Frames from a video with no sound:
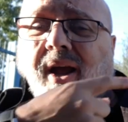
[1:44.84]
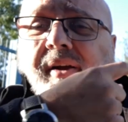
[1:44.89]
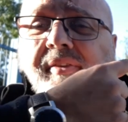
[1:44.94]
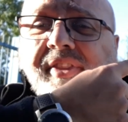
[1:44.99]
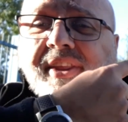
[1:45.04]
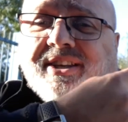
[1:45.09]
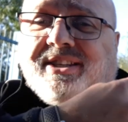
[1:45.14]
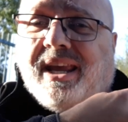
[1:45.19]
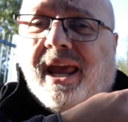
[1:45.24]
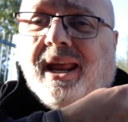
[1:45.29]

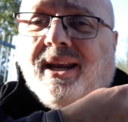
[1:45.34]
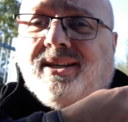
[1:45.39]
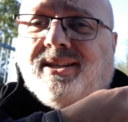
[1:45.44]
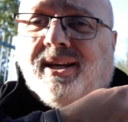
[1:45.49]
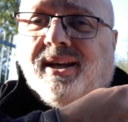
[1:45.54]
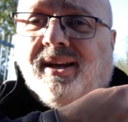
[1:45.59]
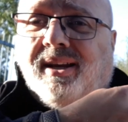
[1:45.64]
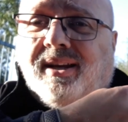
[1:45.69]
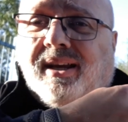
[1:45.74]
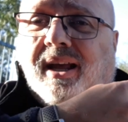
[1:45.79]
The
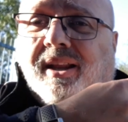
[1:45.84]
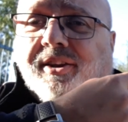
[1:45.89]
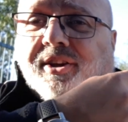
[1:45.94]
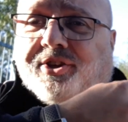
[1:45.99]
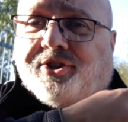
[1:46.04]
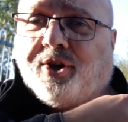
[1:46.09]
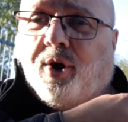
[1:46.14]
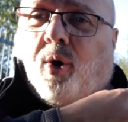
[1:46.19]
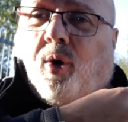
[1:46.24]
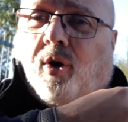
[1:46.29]
tent and the
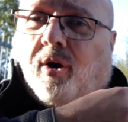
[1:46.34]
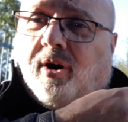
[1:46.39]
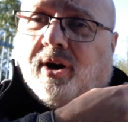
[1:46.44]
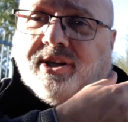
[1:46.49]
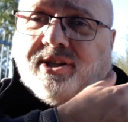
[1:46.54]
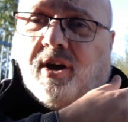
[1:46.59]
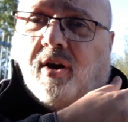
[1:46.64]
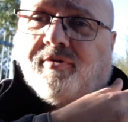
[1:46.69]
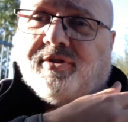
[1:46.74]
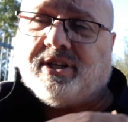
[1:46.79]
solar
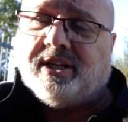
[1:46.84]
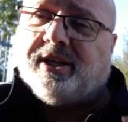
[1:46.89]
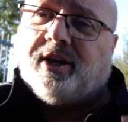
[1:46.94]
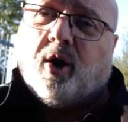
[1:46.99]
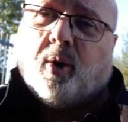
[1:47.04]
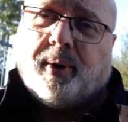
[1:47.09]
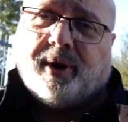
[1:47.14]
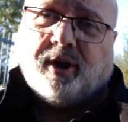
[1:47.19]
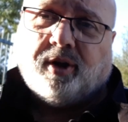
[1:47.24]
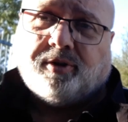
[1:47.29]
is obviously
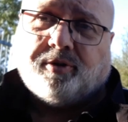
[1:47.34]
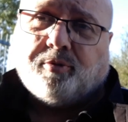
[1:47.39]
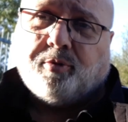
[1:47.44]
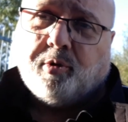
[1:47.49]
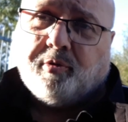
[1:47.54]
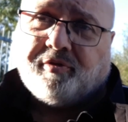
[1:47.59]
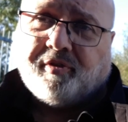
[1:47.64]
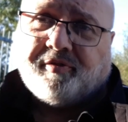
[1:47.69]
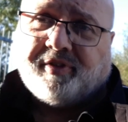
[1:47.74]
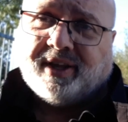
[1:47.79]
going on the
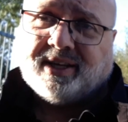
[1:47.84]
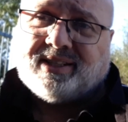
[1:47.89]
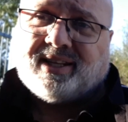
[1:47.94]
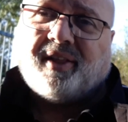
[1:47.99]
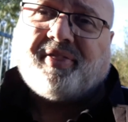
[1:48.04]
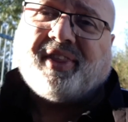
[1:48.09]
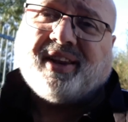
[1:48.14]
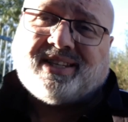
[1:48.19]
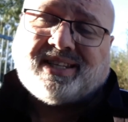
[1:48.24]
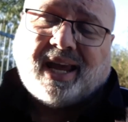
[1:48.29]
roof of this,
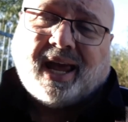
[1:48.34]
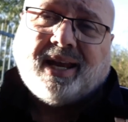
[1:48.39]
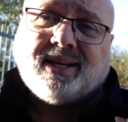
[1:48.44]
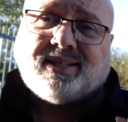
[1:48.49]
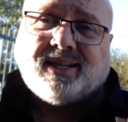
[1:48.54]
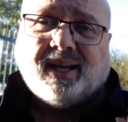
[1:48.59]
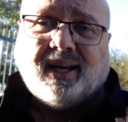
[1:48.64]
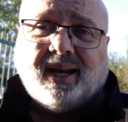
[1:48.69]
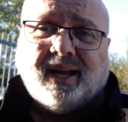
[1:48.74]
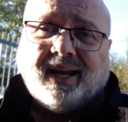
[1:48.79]
and the
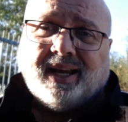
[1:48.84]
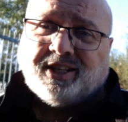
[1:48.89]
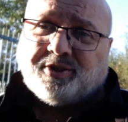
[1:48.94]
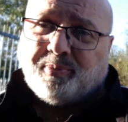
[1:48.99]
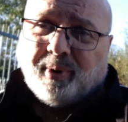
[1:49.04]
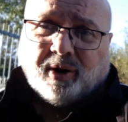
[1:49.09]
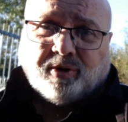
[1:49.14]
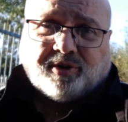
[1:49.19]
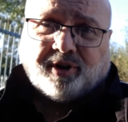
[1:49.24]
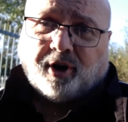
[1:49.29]
tent is
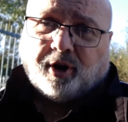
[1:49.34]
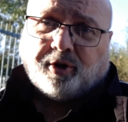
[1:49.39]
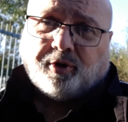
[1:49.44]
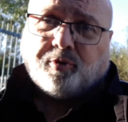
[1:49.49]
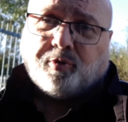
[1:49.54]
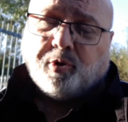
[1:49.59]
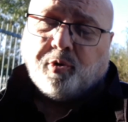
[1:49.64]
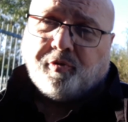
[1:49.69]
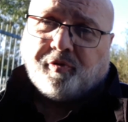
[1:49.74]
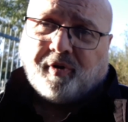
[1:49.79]
mounted on a
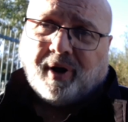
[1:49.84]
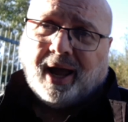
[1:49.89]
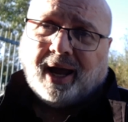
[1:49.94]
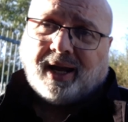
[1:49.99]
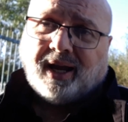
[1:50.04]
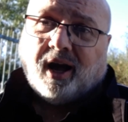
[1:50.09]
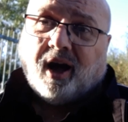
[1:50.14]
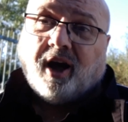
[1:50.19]
roof rack.